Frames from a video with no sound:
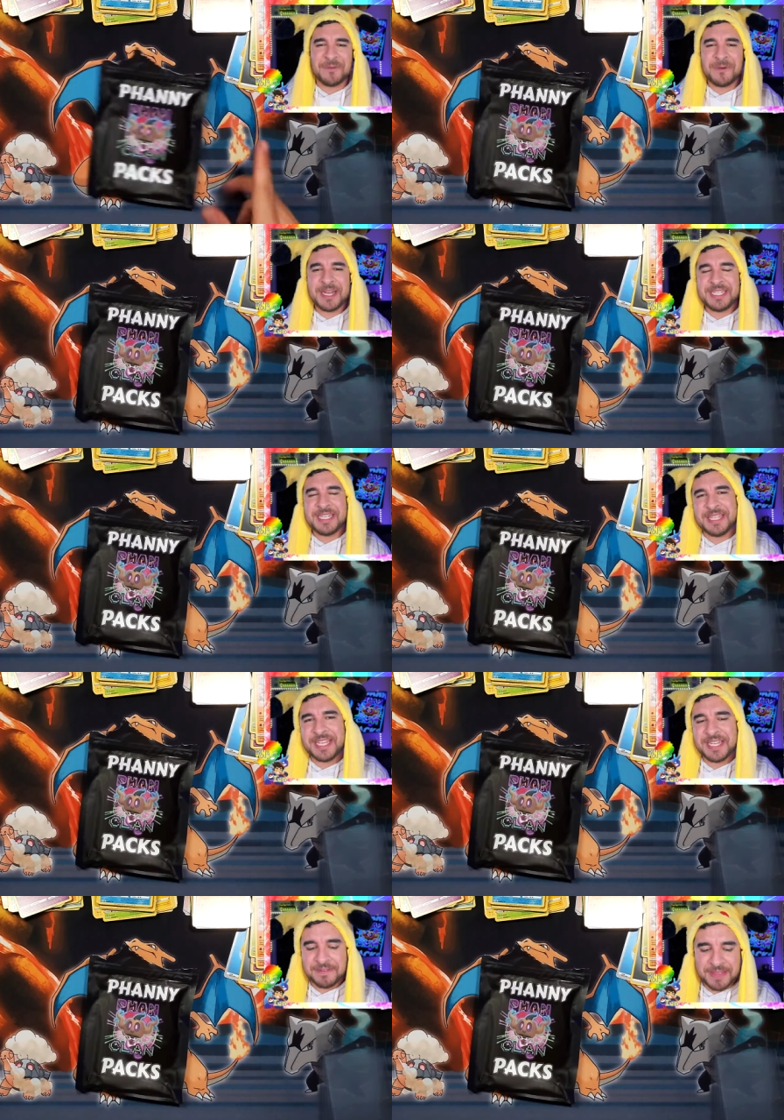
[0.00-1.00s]
What did you
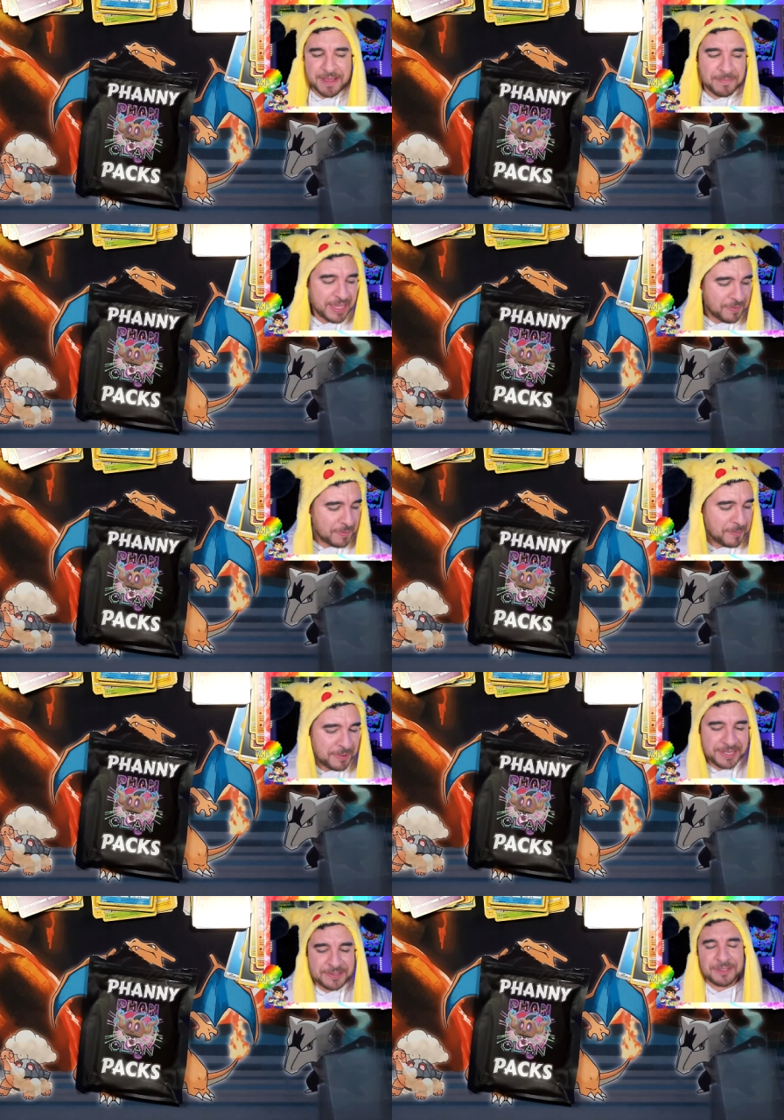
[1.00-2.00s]
think of them? They were
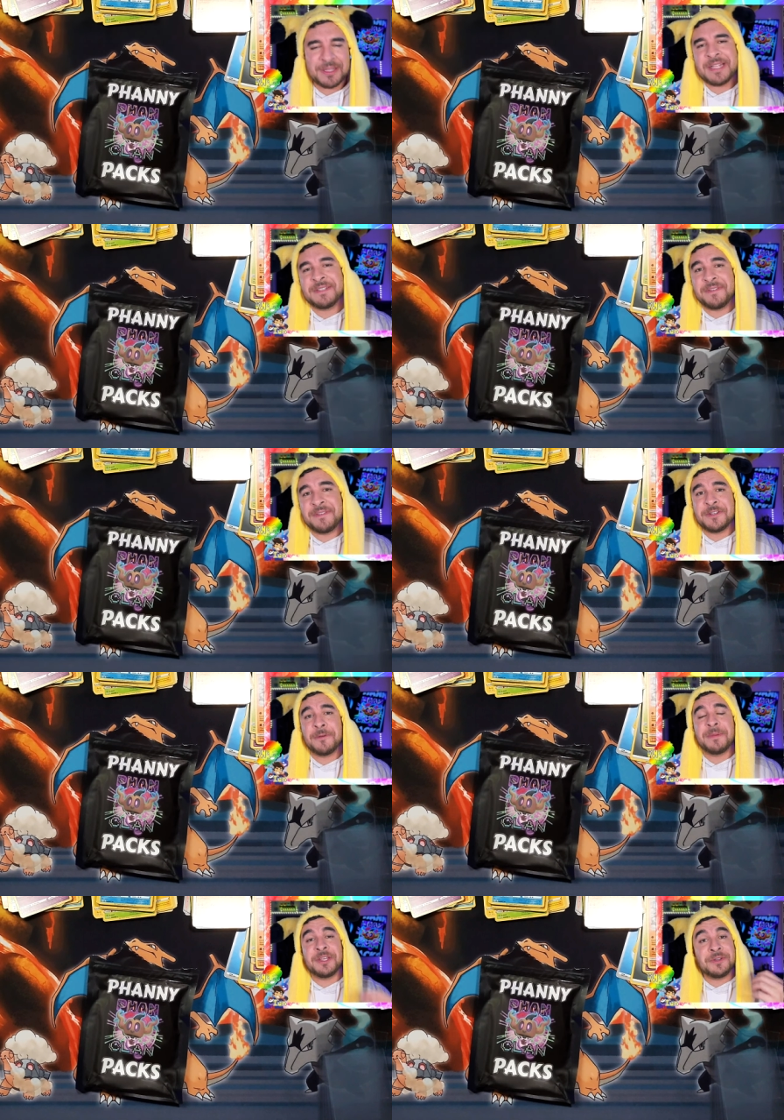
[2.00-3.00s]
pretty cool, lots of fun to
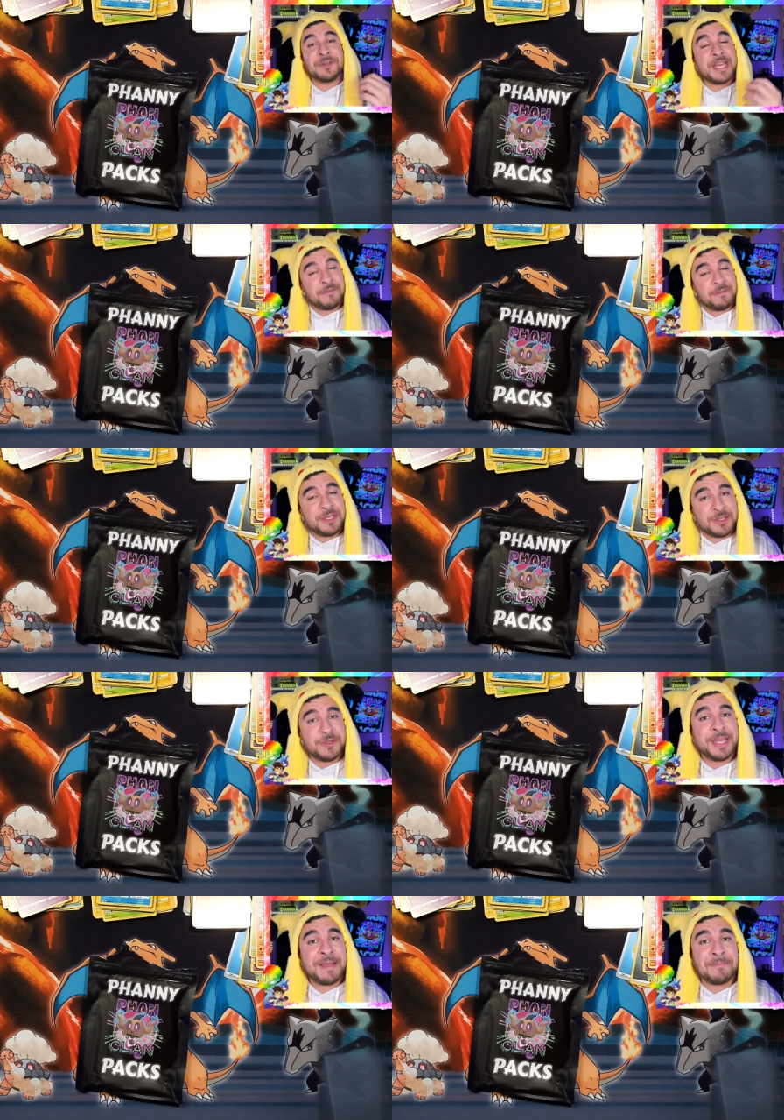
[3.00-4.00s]
open. You definitely
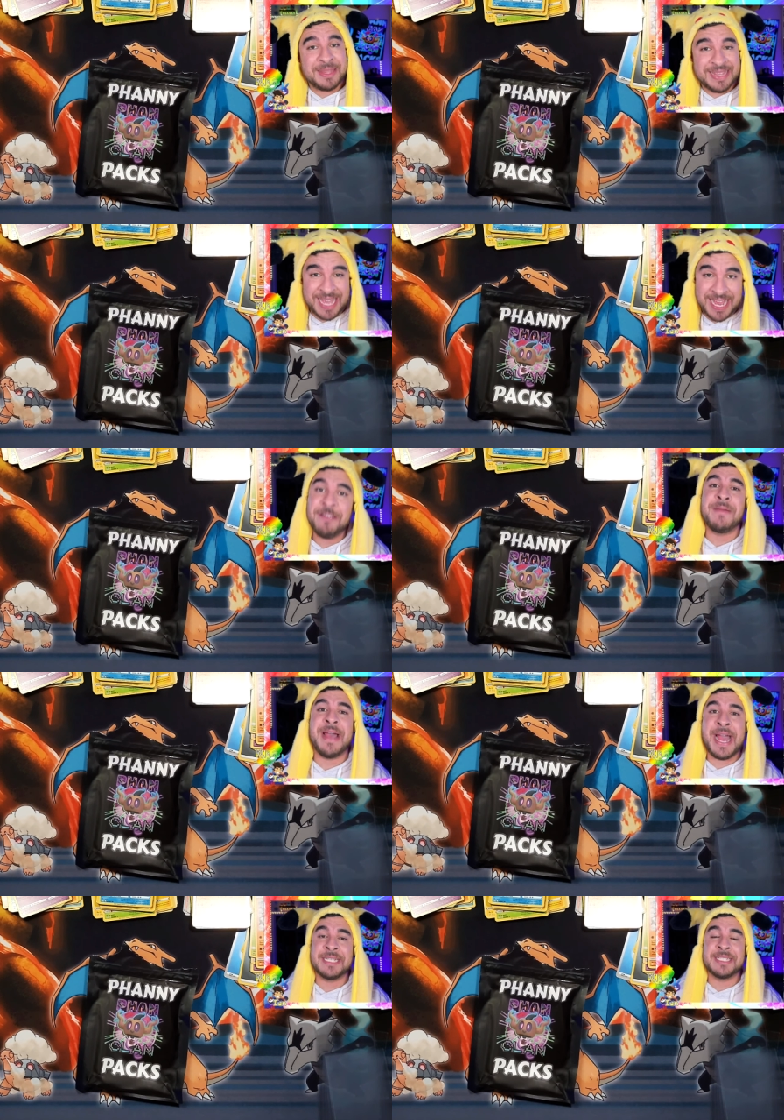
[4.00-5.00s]
do get plenty of
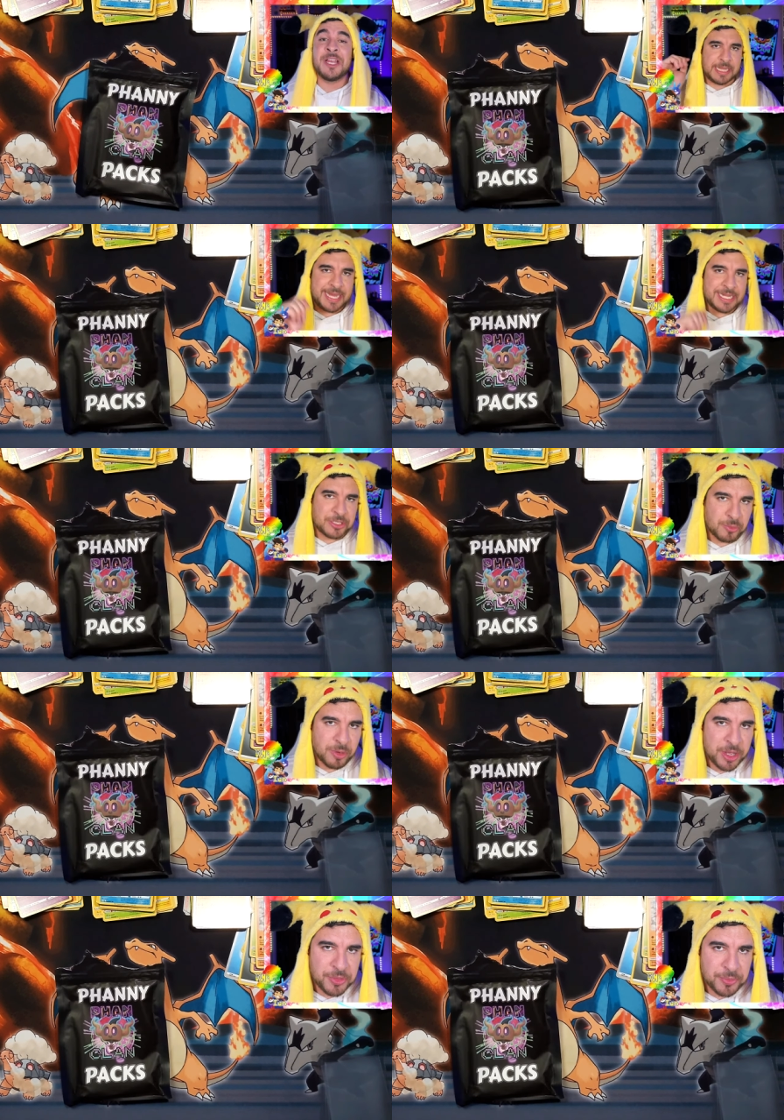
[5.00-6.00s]
packs. Let's
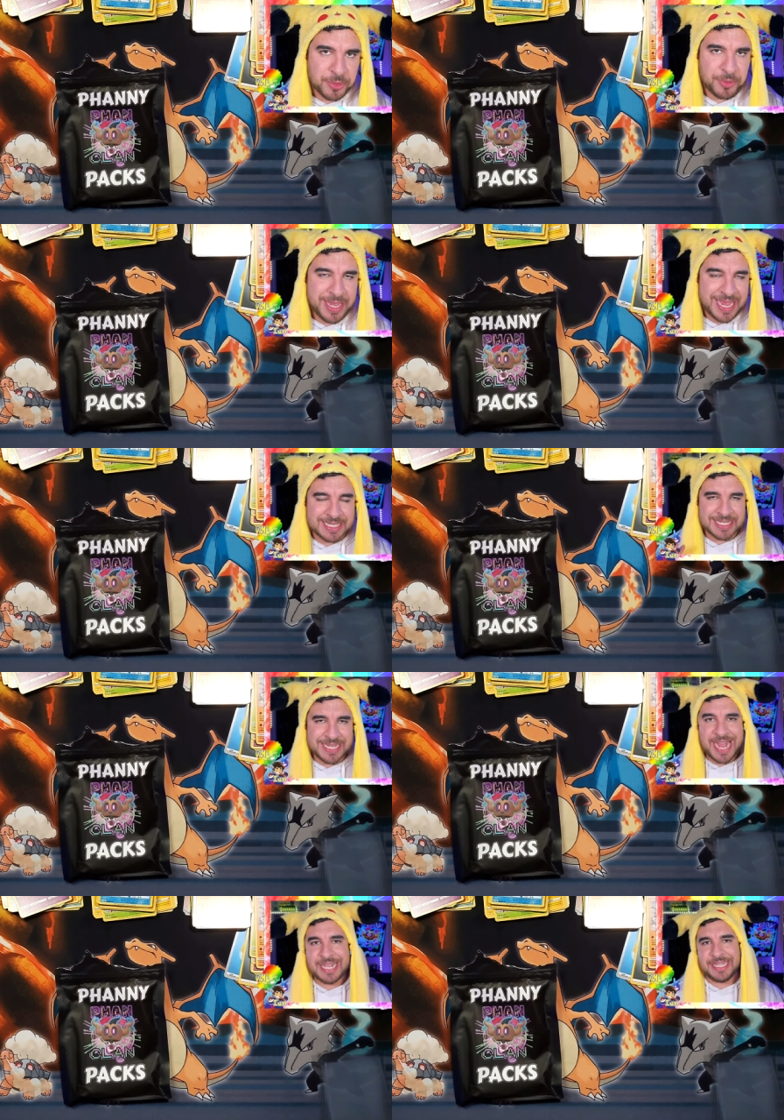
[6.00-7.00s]
run through
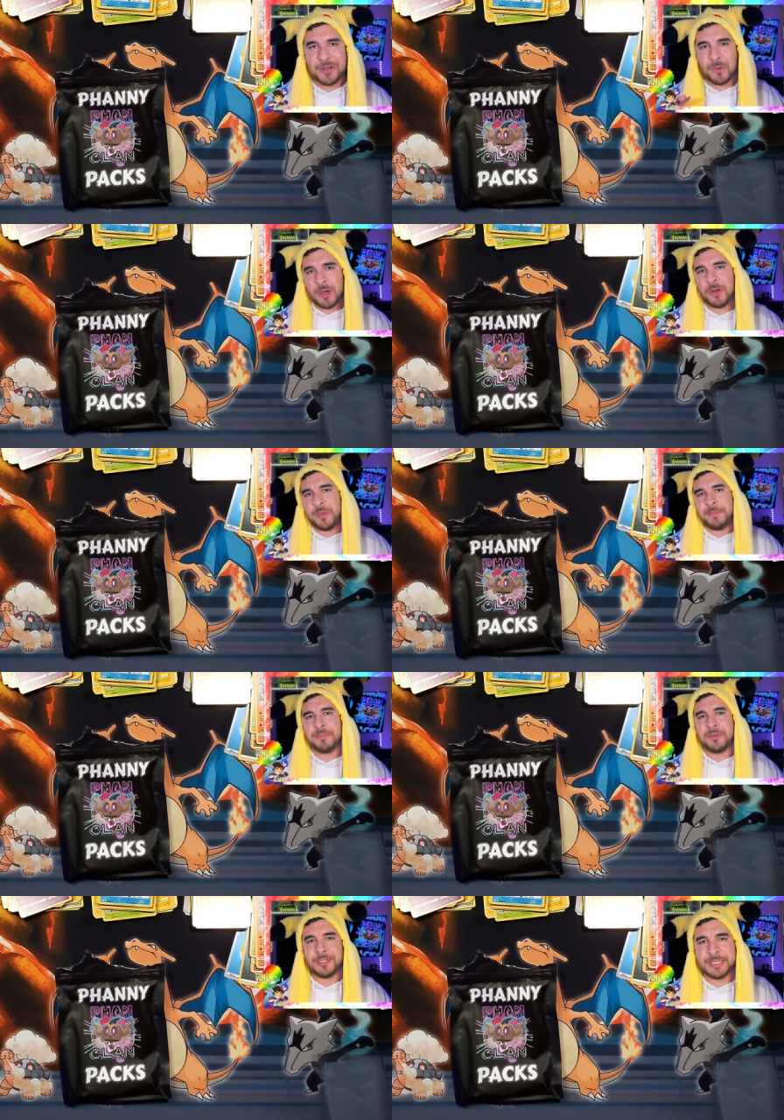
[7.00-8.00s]
exactly what we
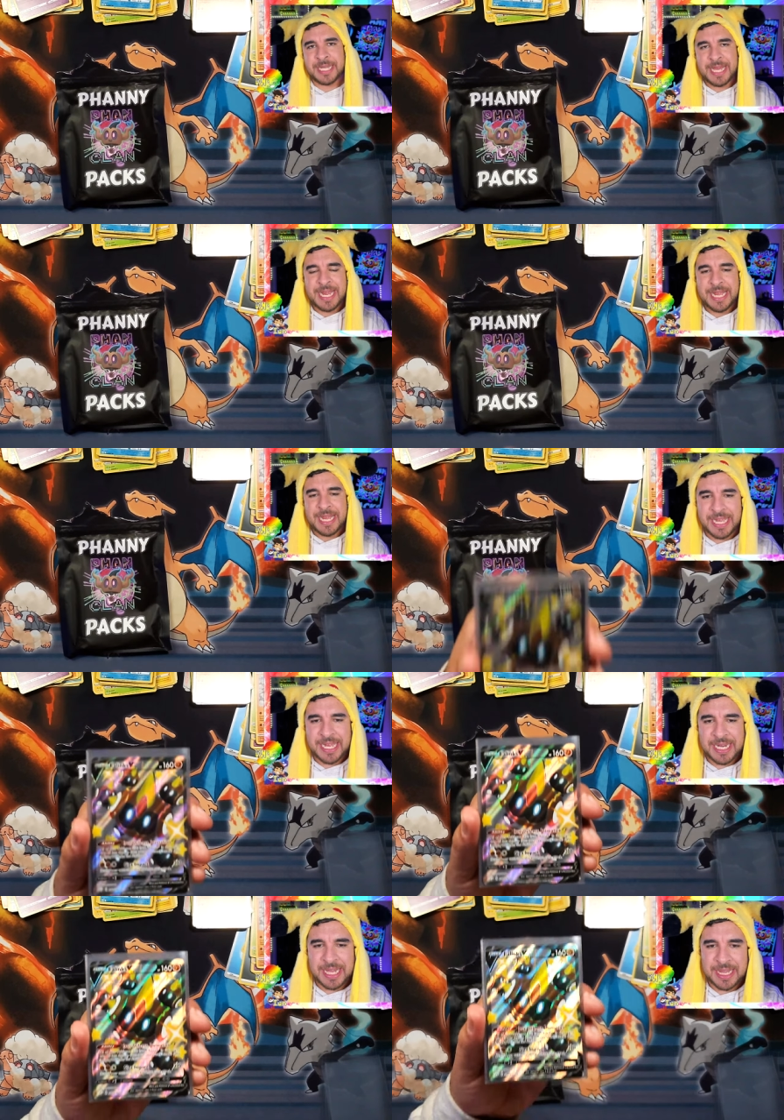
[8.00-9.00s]
pulled
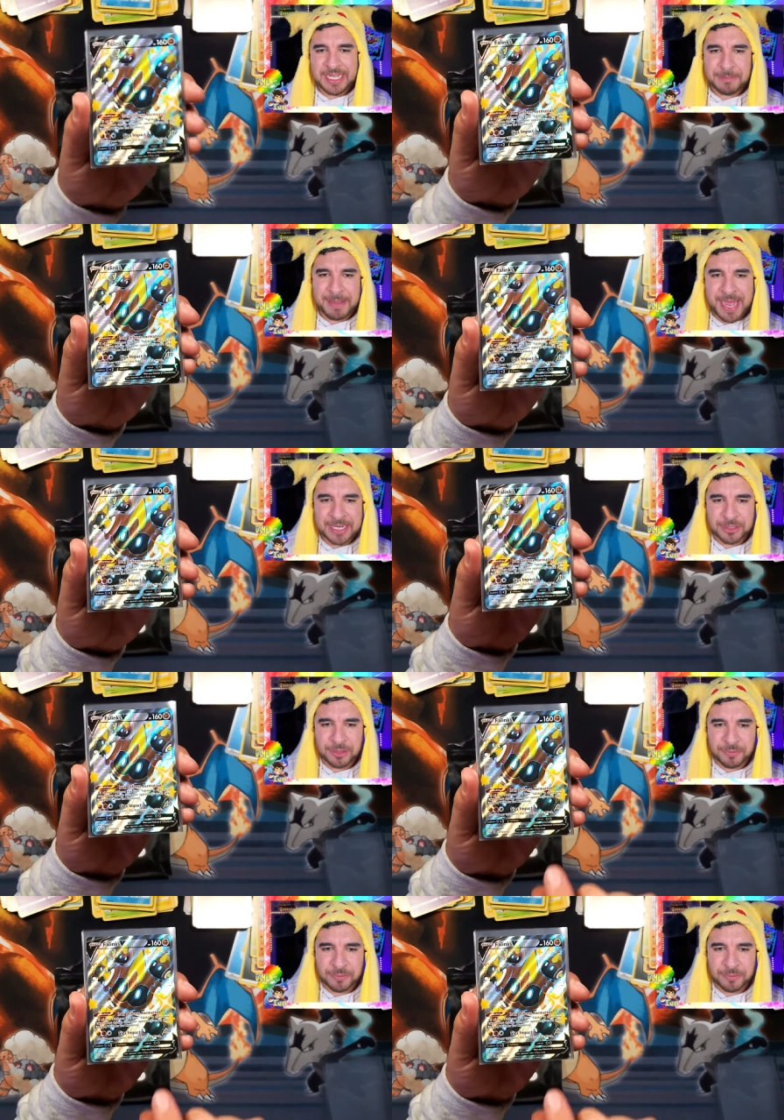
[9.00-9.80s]
in these packs.